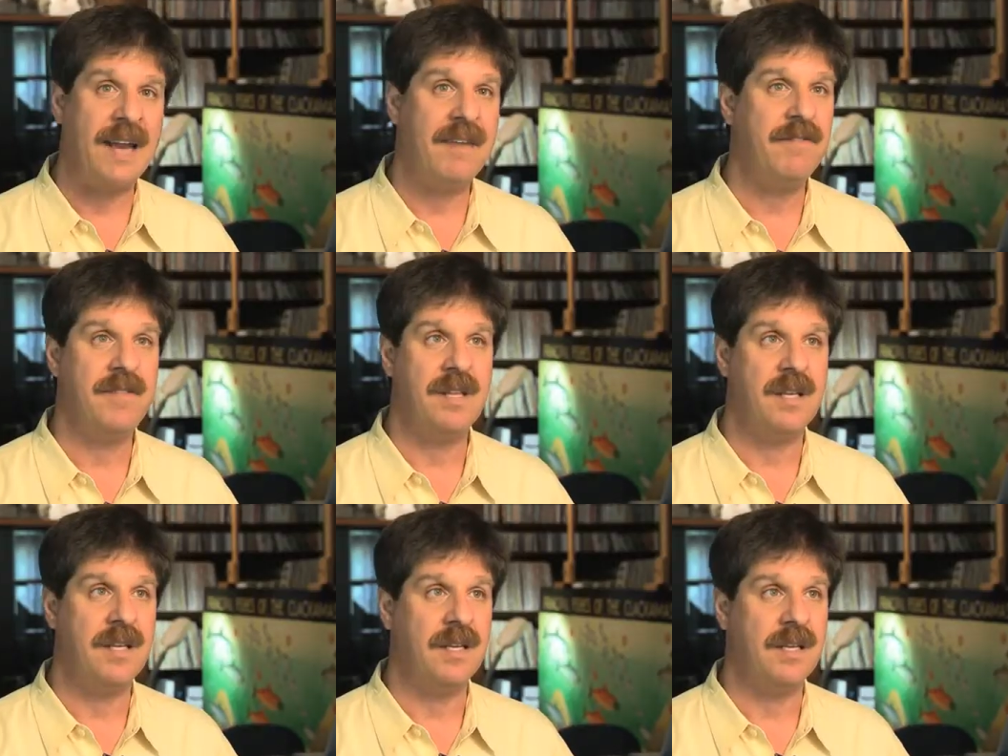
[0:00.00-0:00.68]
of
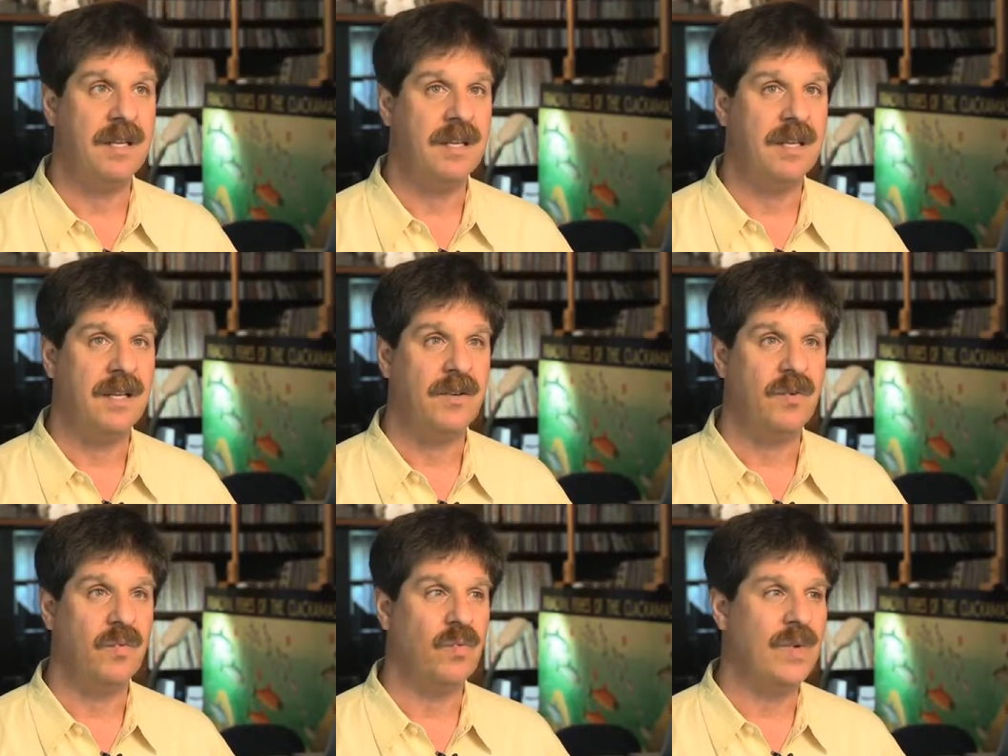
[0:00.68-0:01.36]
the
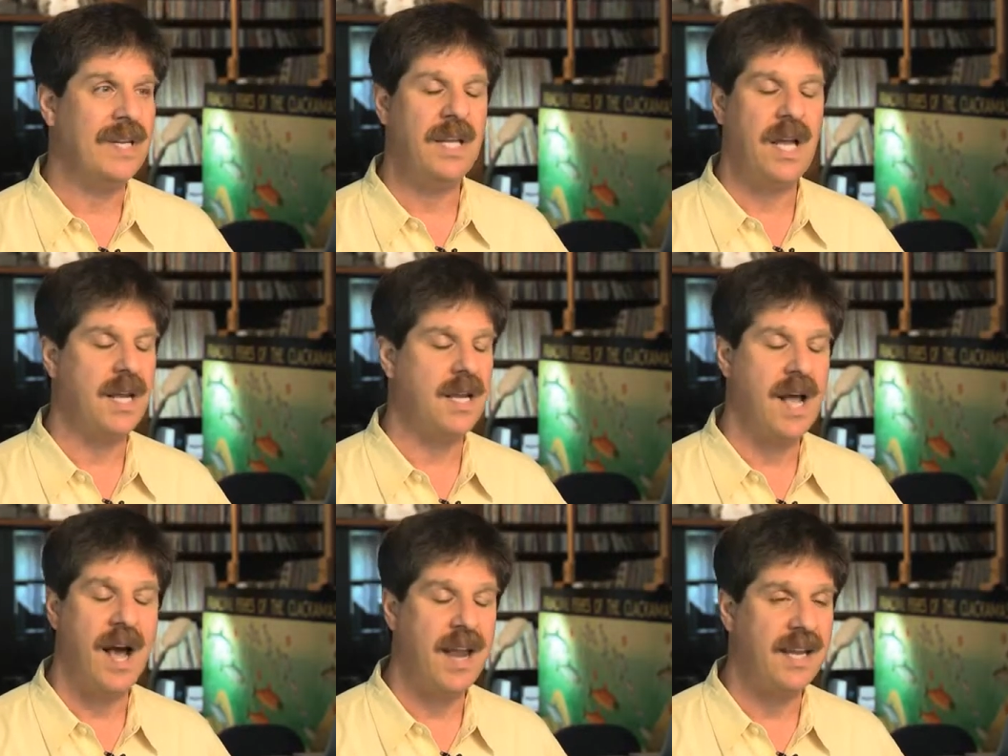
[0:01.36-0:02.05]
really
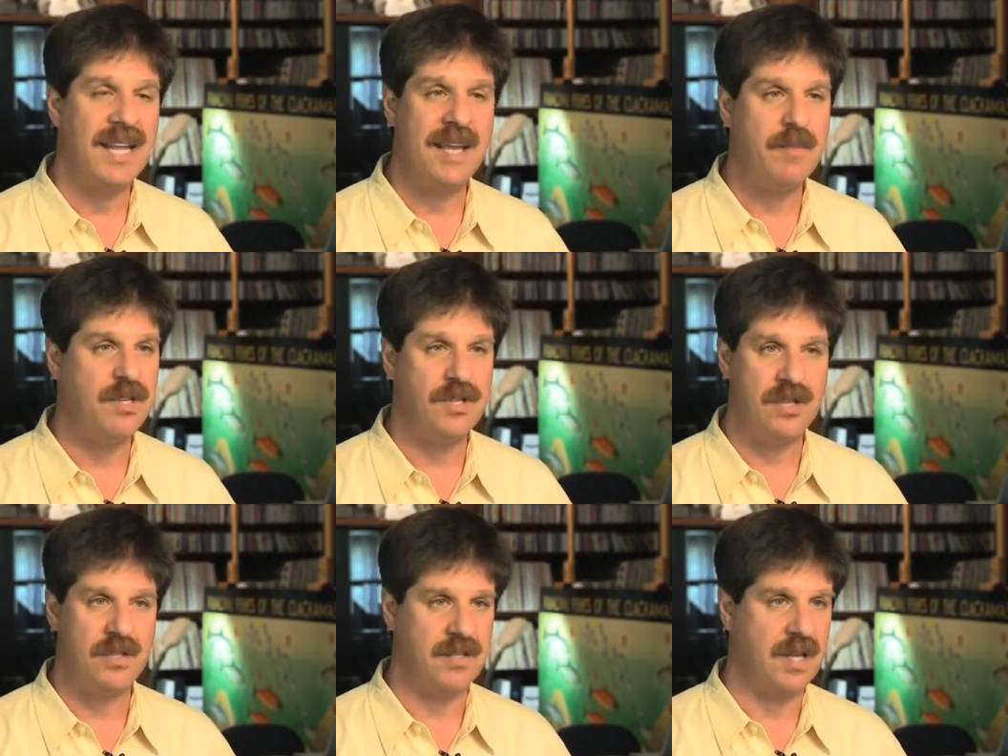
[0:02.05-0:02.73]
iconic
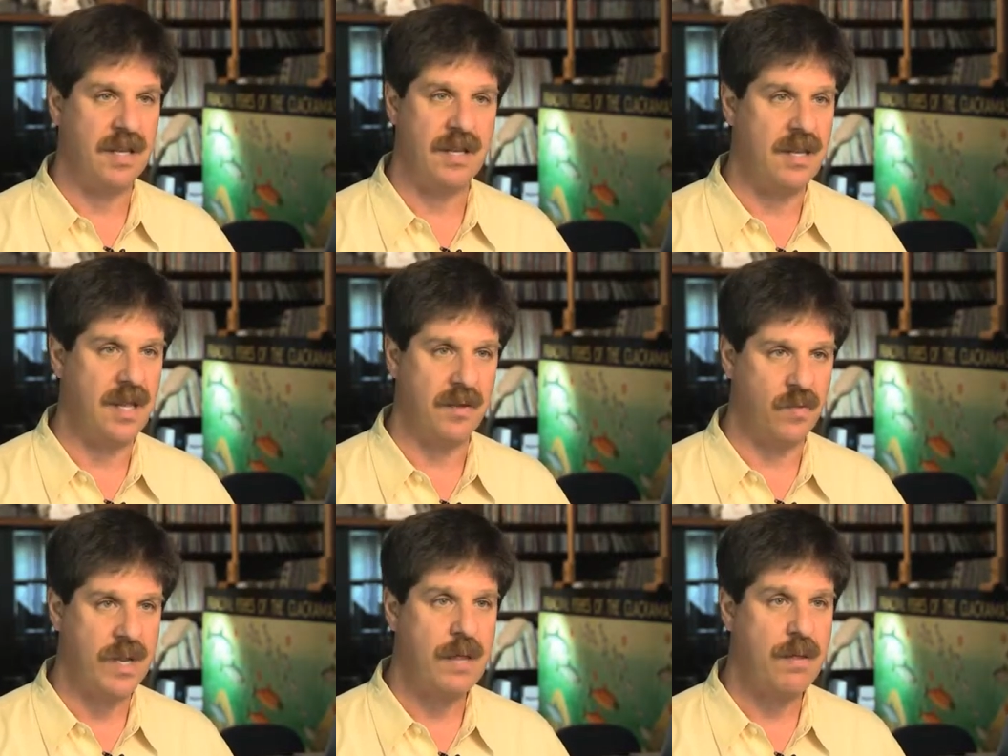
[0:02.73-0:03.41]
images
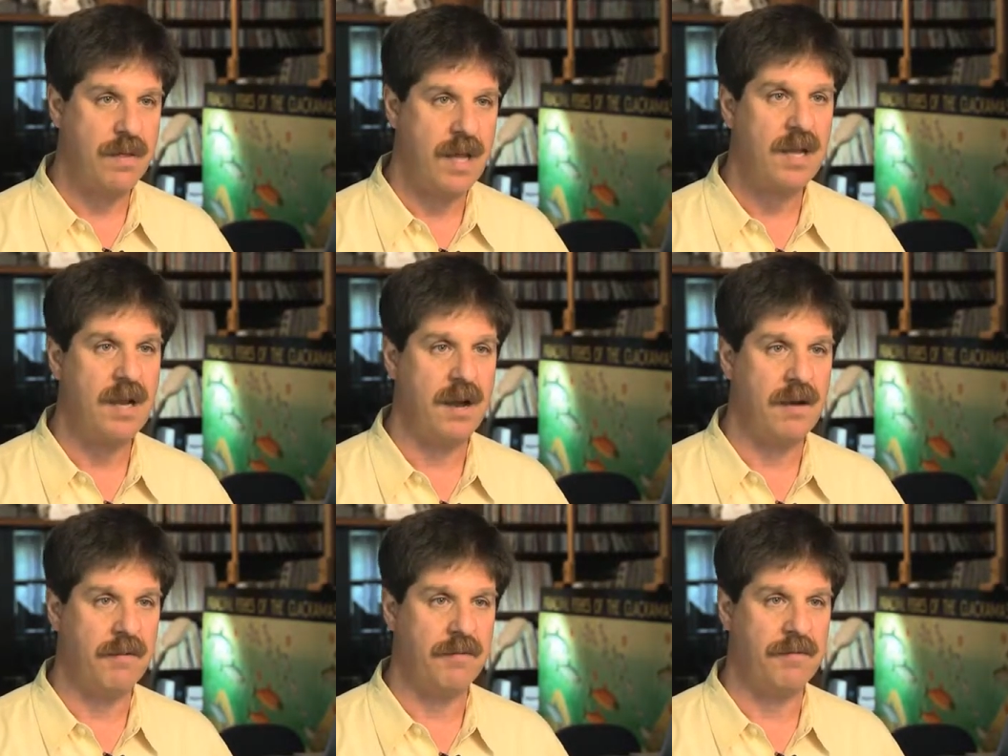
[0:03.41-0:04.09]
that we think
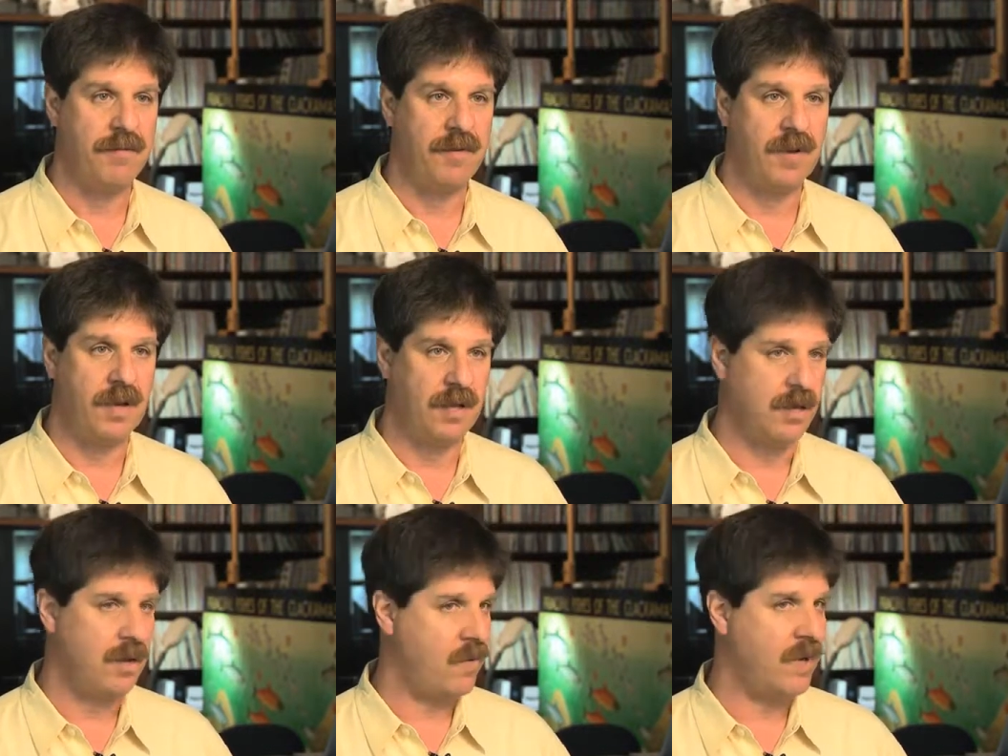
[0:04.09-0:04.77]
of
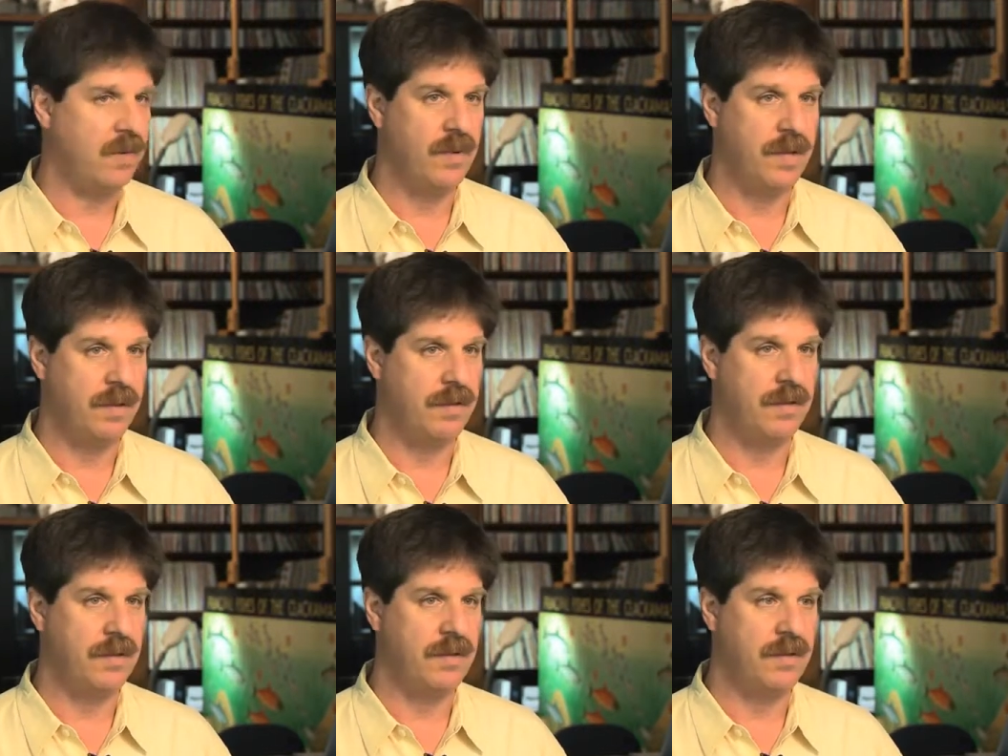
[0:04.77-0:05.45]
going
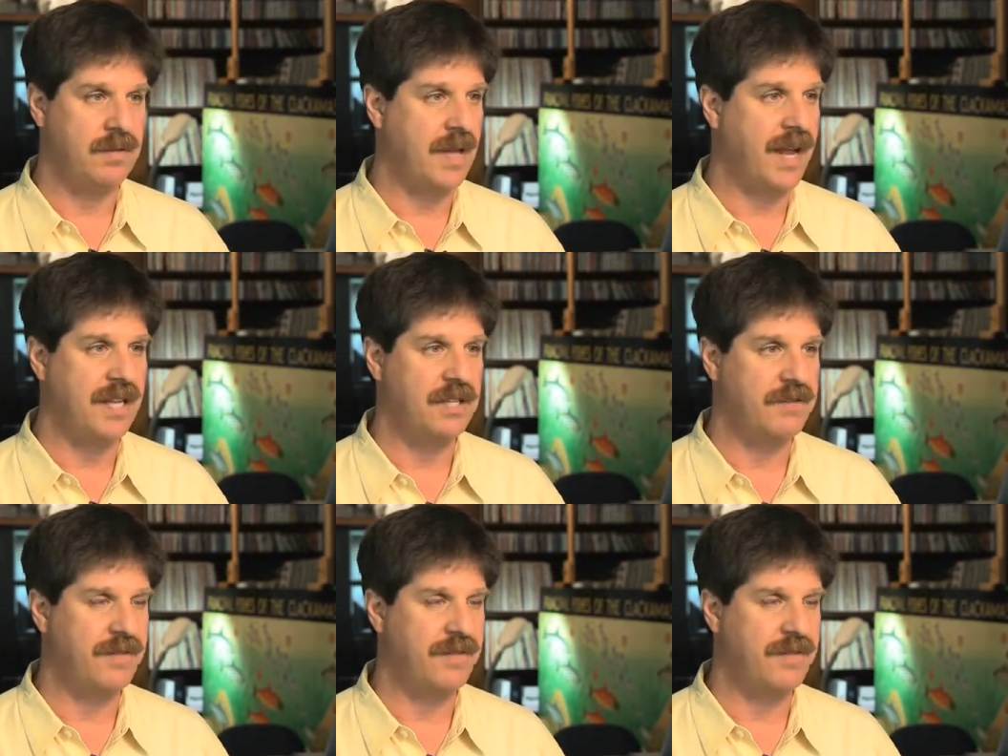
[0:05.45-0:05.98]
with science